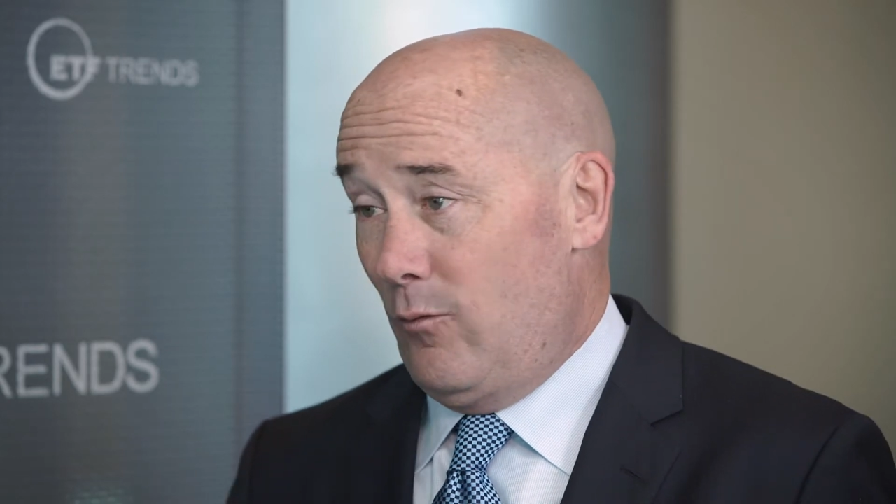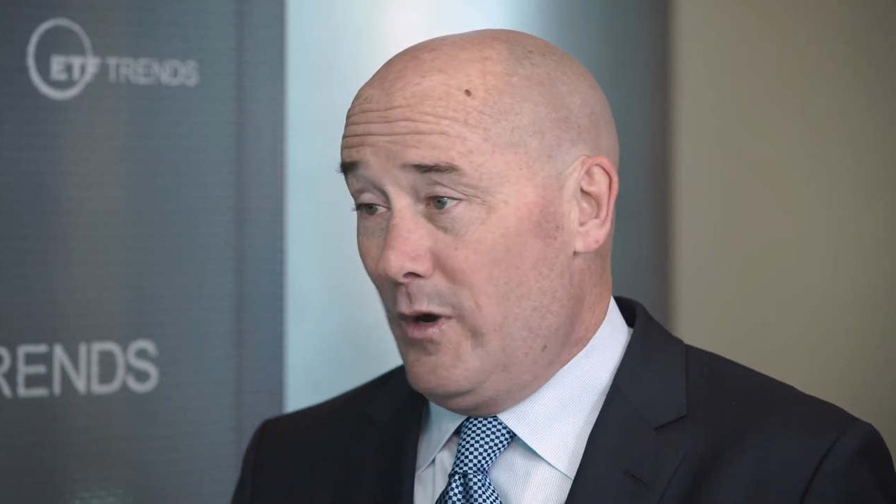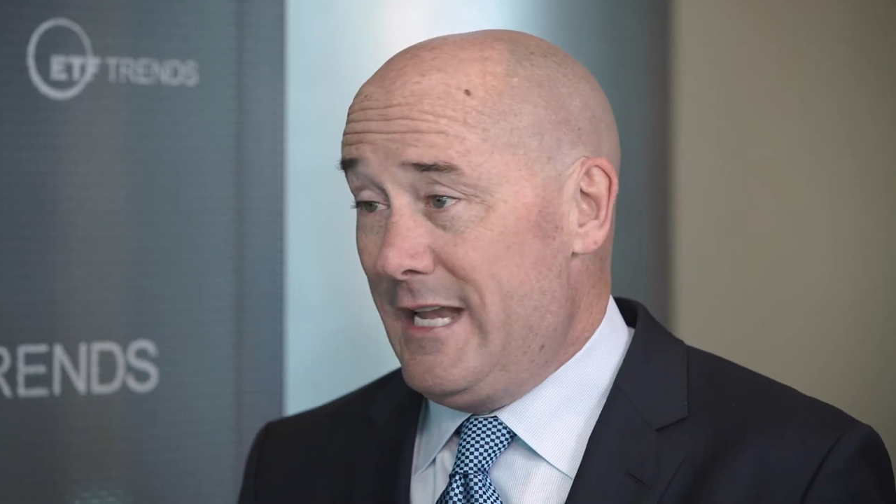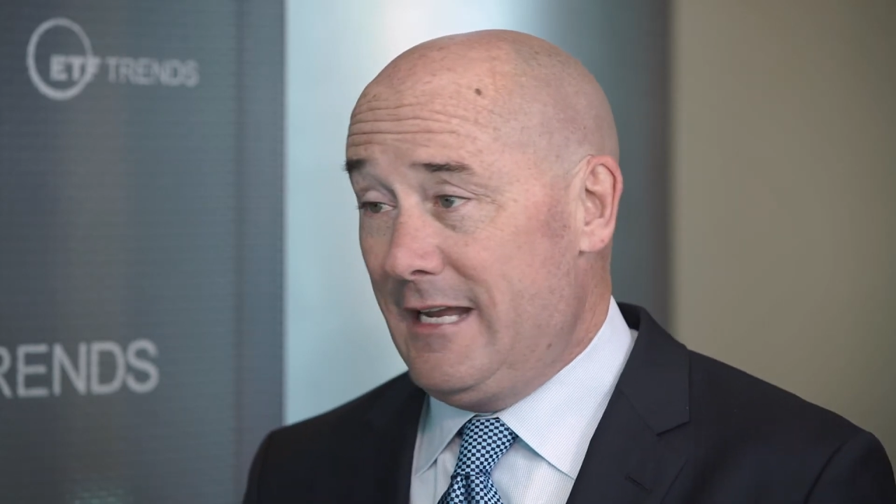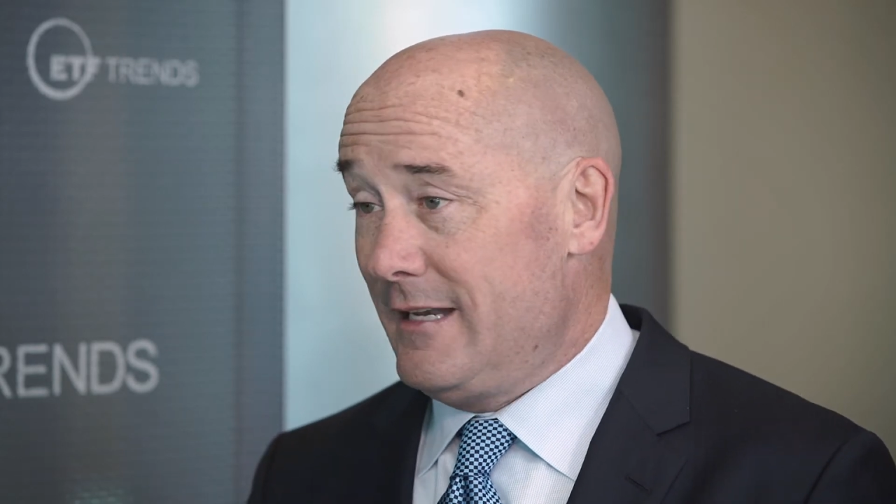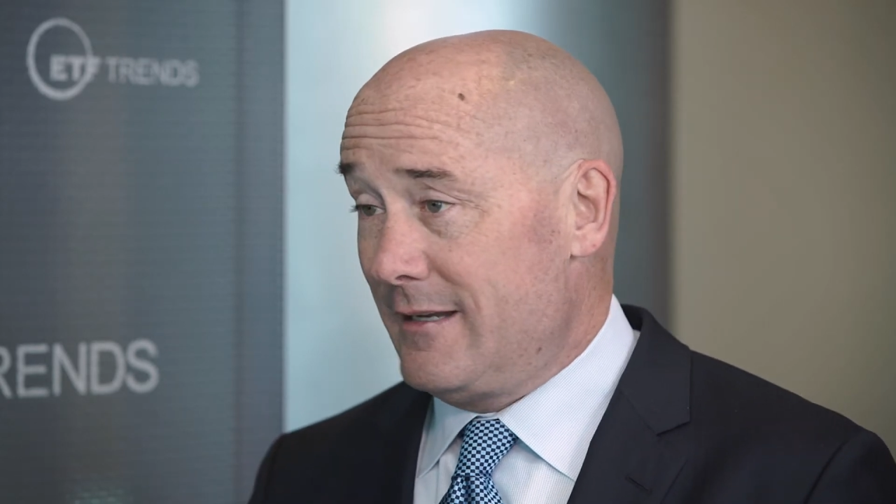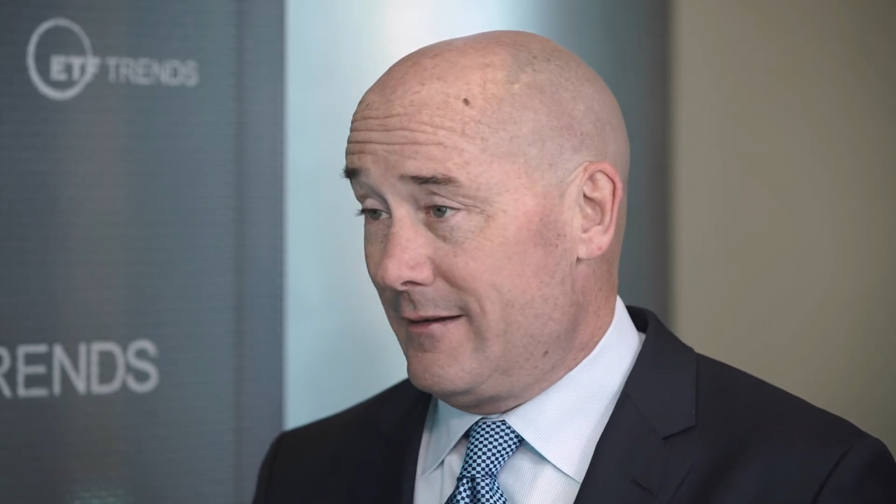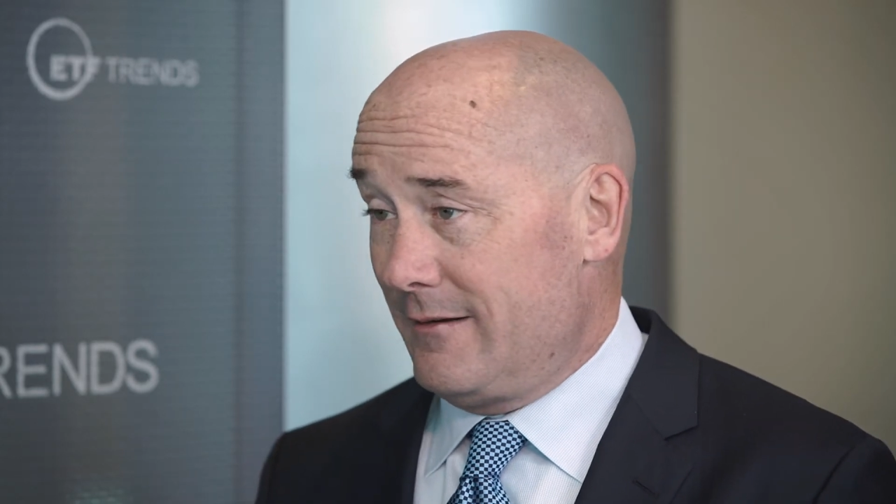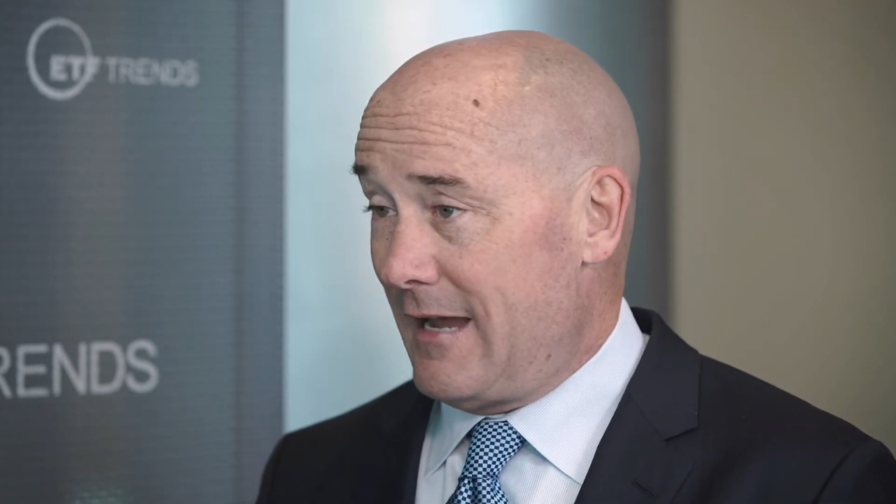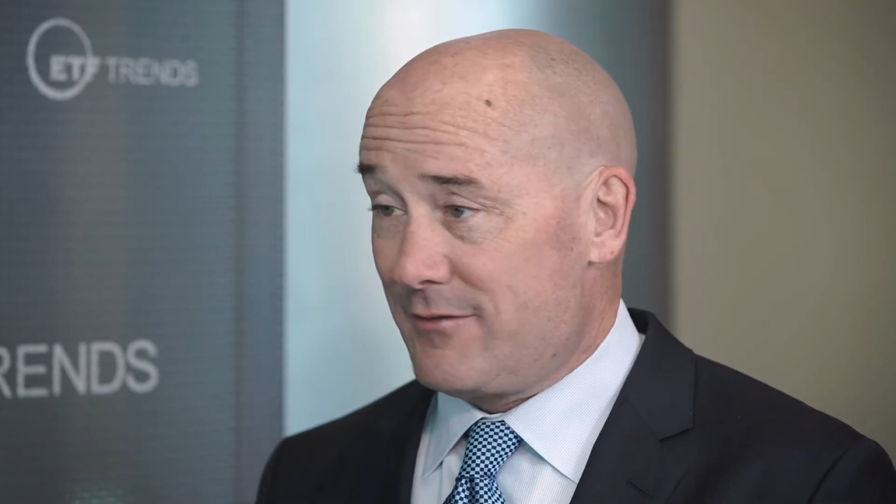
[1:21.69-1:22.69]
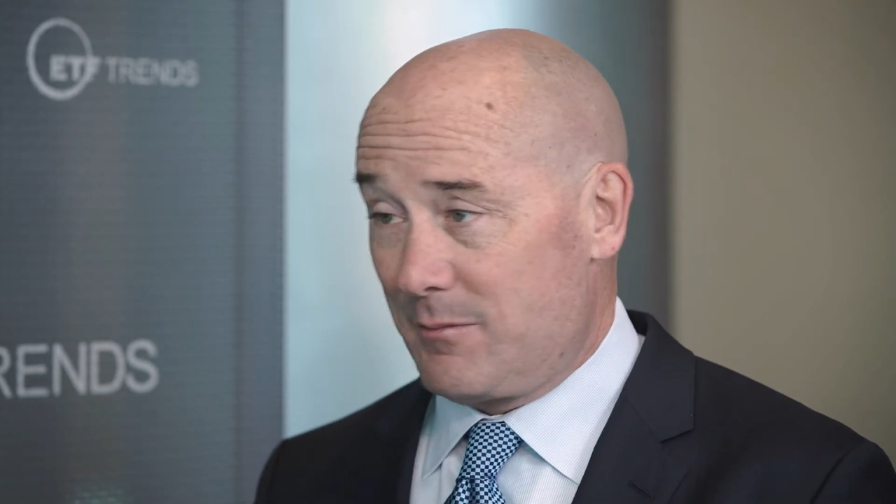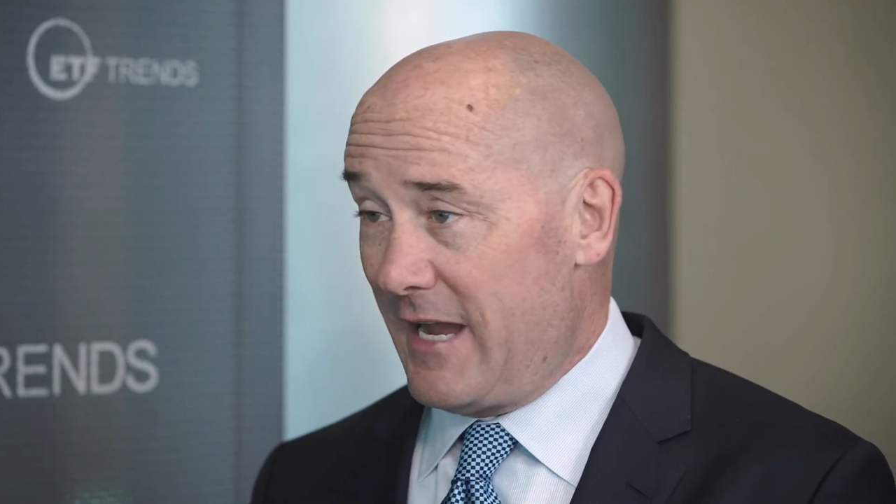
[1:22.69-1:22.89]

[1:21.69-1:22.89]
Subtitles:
we need to have some